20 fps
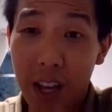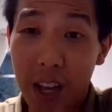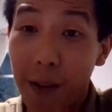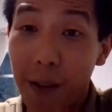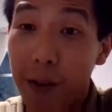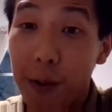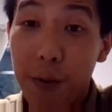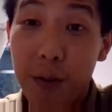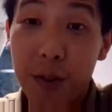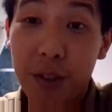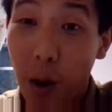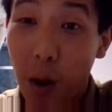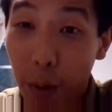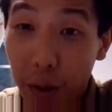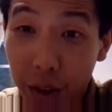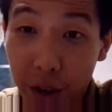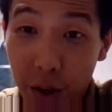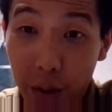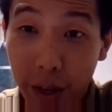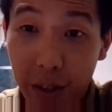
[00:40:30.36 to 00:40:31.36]
if you start
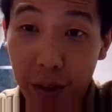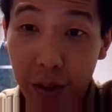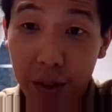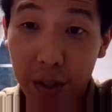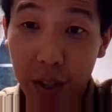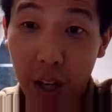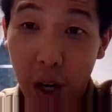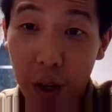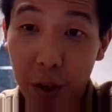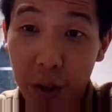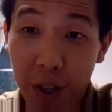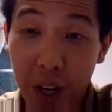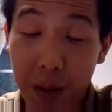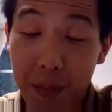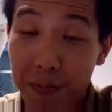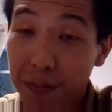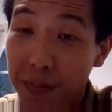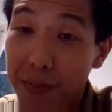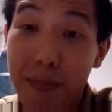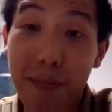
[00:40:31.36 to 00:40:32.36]
with the director's
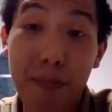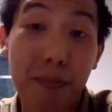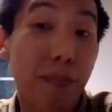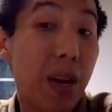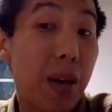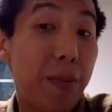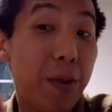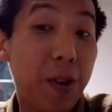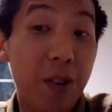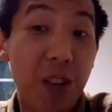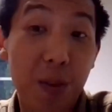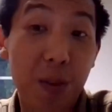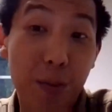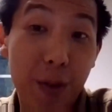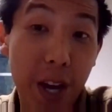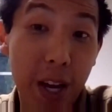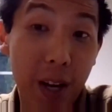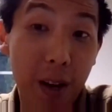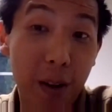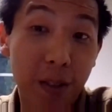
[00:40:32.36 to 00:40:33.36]
scholarship, maybe your
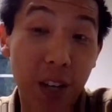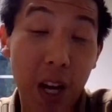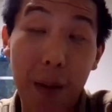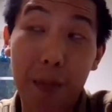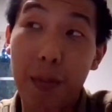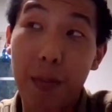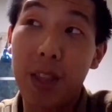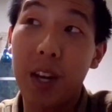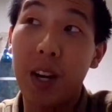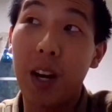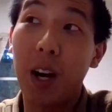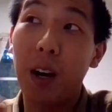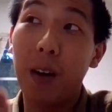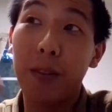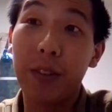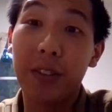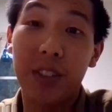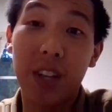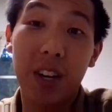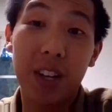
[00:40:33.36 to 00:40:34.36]
GPA goes up, and then all
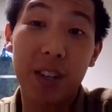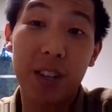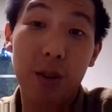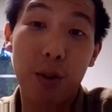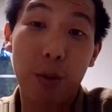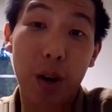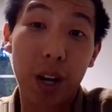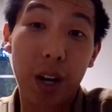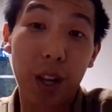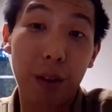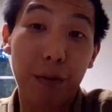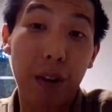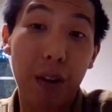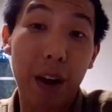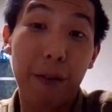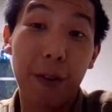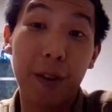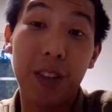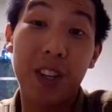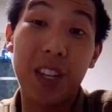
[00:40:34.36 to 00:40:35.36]
of a sudden you qualify
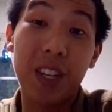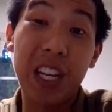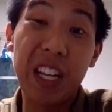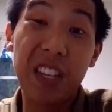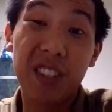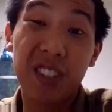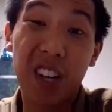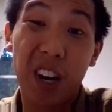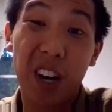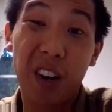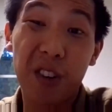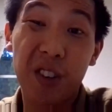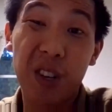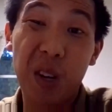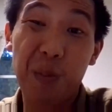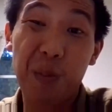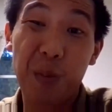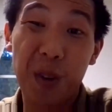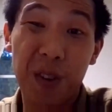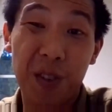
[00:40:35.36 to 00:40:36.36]
for the dean's
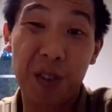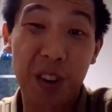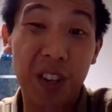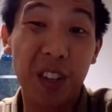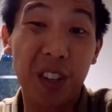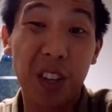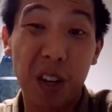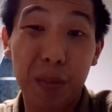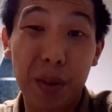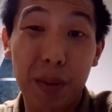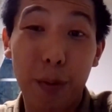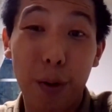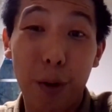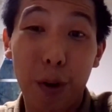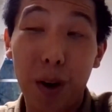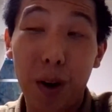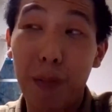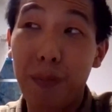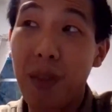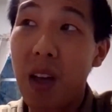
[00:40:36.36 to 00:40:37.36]
scholarship, which is a little bit
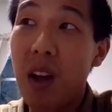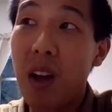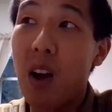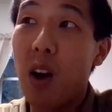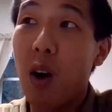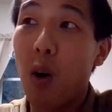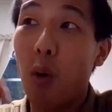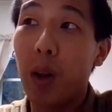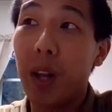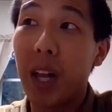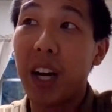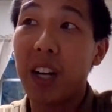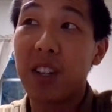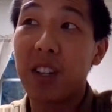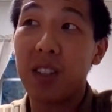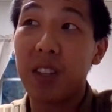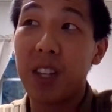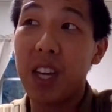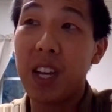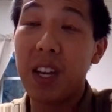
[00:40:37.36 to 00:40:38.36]
more. We'll
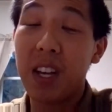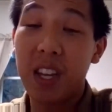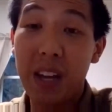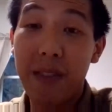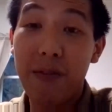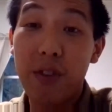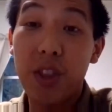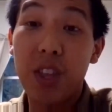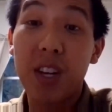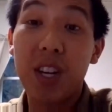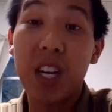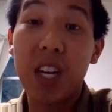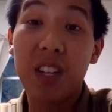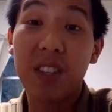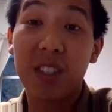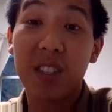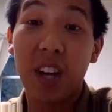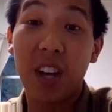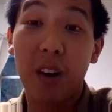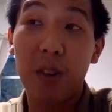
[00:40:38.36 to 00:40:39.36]
actually give you the
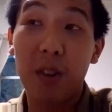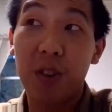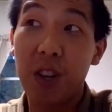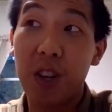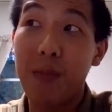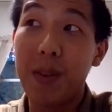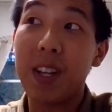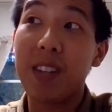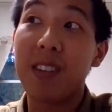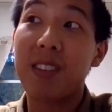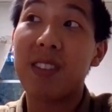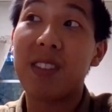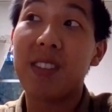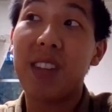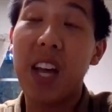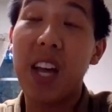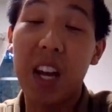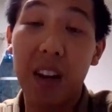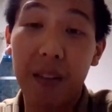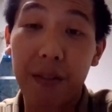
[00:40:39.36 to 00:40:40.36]
dean's scholarship
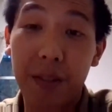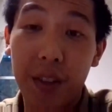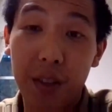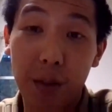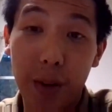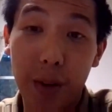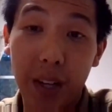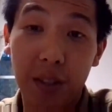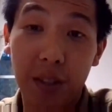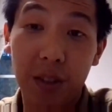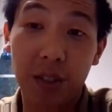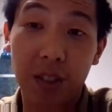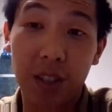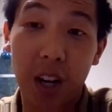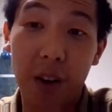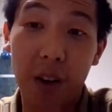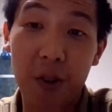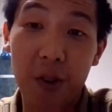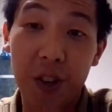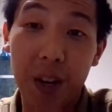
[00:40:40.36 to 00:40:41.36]
instead of the director's
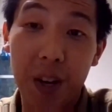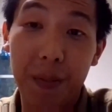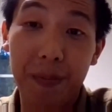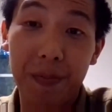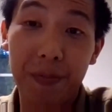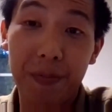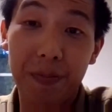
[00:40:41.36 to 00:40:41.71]
scholarship.